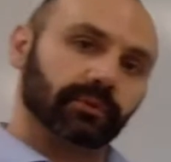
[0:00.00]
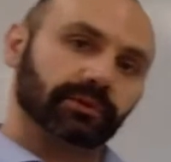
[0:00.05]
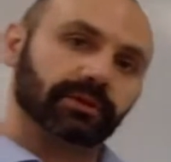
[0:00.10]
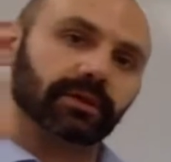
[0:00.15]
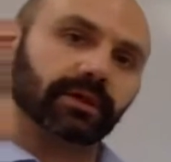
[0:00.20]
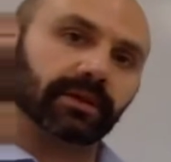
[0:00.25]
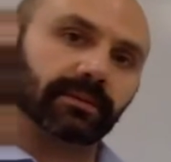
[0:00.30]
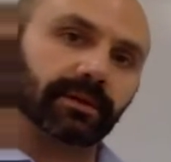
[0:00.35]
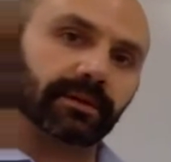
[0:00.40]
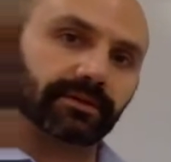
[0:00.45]
we're
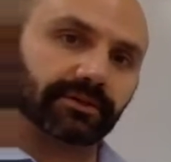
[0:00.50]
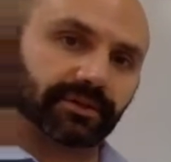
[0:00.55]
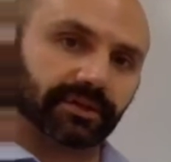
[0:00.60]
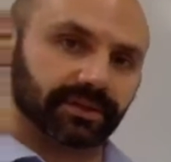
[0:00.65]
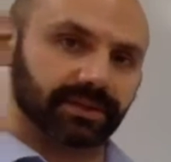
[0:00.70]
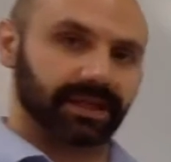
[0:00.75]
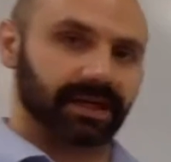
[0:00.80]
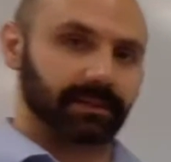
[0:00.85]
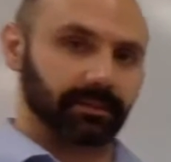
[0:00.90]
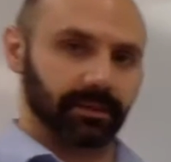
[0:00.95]
talking about is a
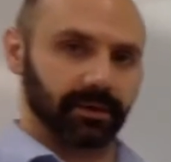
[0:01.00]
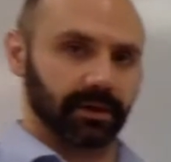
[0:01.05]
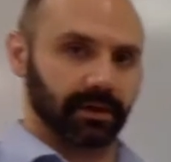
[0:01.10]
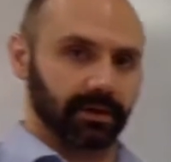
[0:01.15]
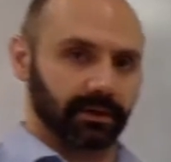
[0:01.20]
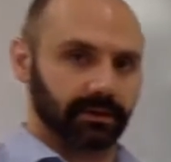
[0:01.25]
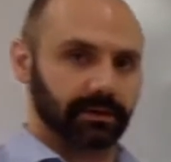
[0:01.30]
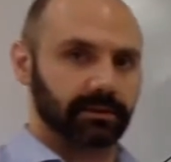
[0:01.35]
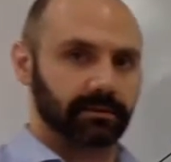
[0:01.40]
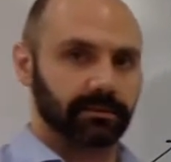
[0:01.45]
dot
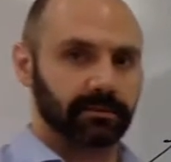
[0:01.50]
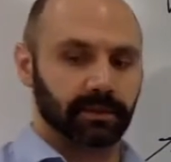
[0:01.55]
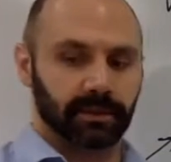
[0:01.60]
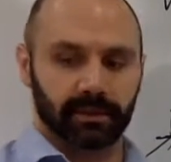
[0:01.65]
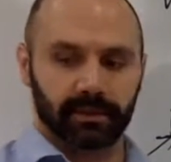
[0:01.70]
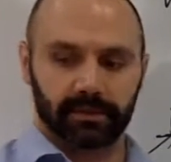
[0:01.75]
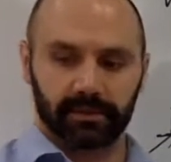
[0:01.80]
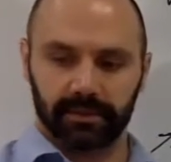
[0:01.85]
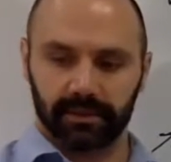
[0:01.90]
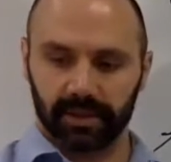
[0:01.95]
product,
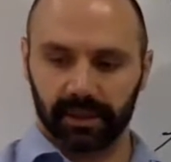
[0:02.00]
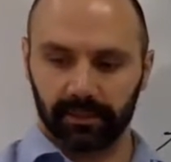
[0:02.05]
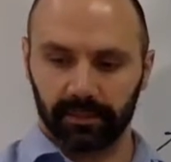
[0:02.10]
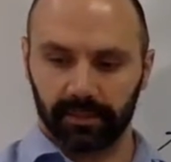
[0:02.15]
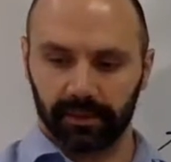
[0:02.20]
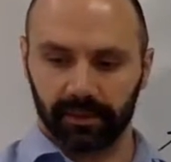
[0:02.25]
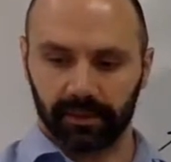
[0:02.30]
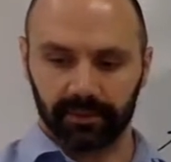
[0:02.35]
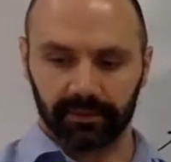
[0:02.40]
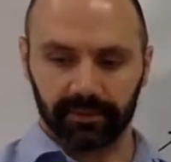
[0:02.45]
the dot
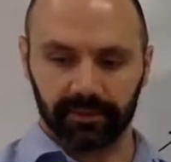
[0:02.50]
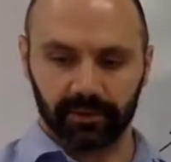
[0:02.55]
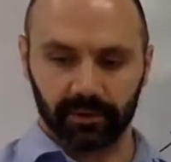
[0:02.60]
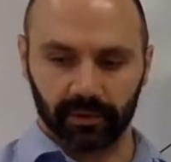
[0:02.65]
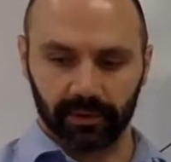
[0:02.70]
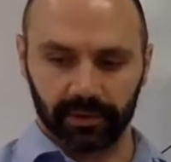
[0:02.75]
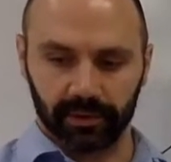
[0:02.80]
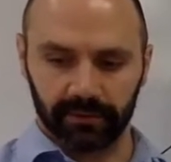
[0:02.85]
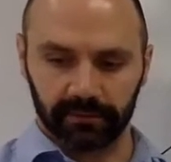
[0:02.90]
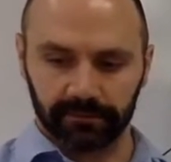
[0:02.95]
product
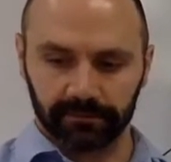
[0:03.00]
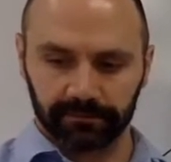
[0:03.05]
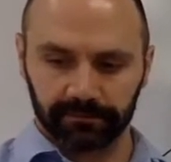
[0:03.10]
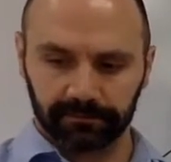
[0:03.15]
between the